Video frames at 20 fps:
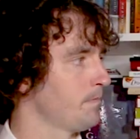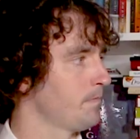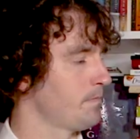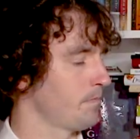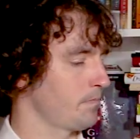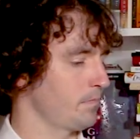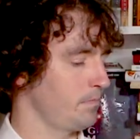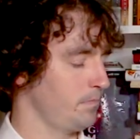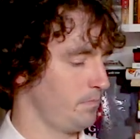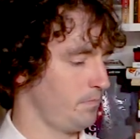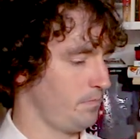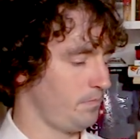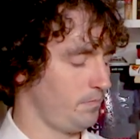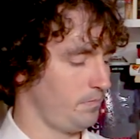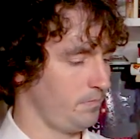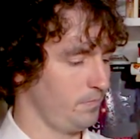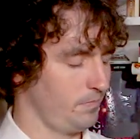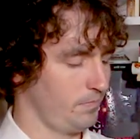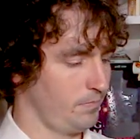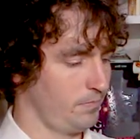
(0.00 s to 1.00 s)

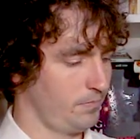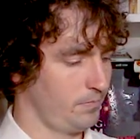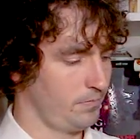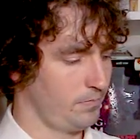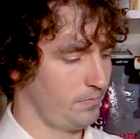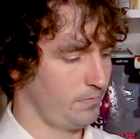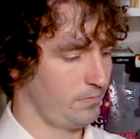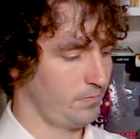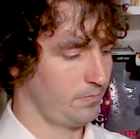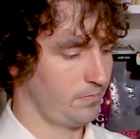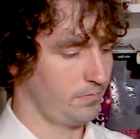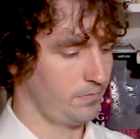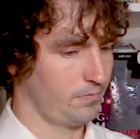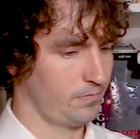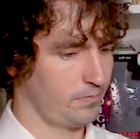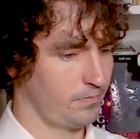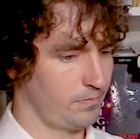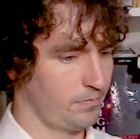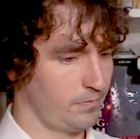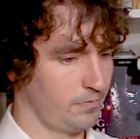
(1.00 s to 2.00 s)

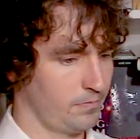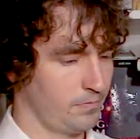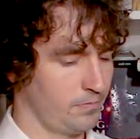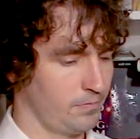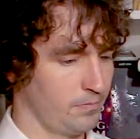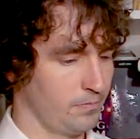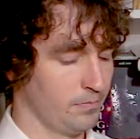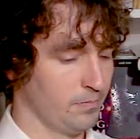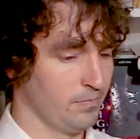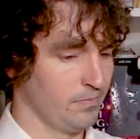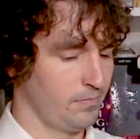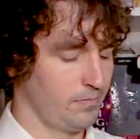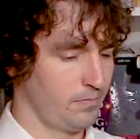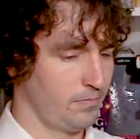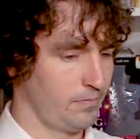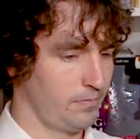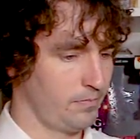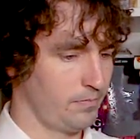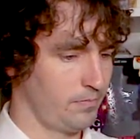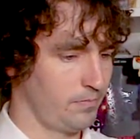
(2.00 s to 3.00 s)

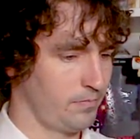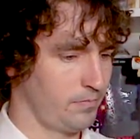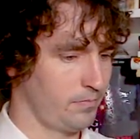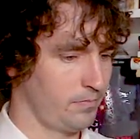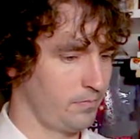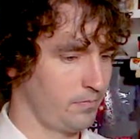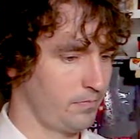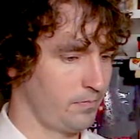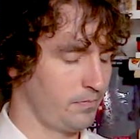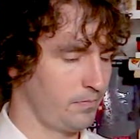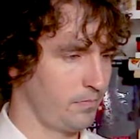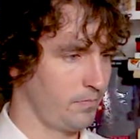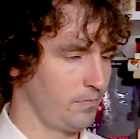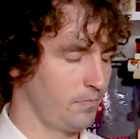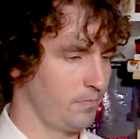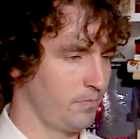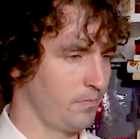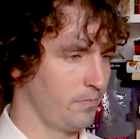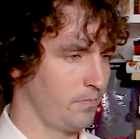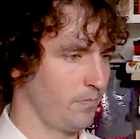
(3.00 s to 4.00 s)

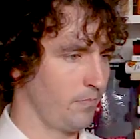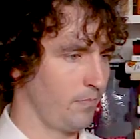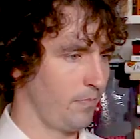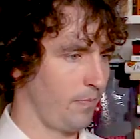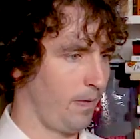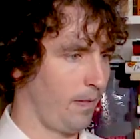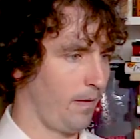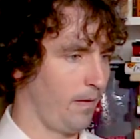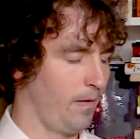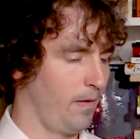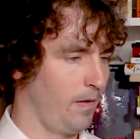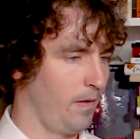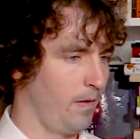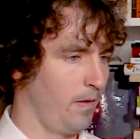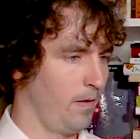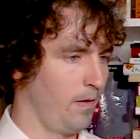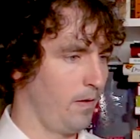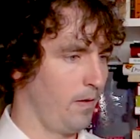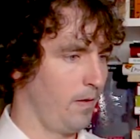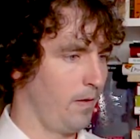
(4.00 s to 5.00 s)

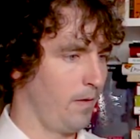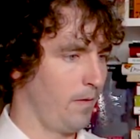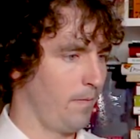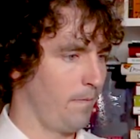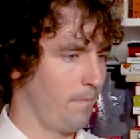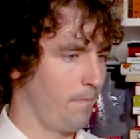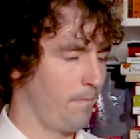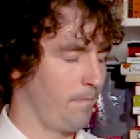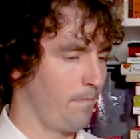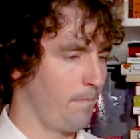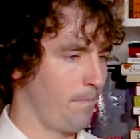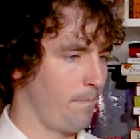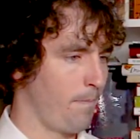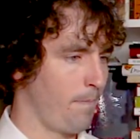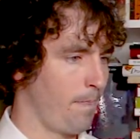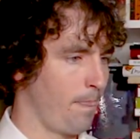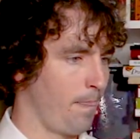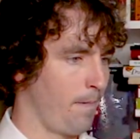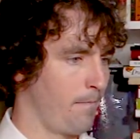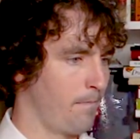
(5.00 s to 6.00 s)

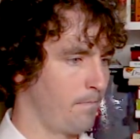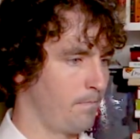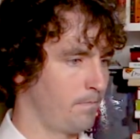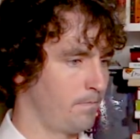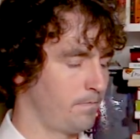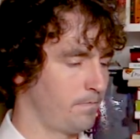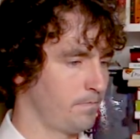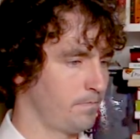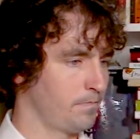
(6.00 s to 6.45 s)
No words are spoken by the person on screen.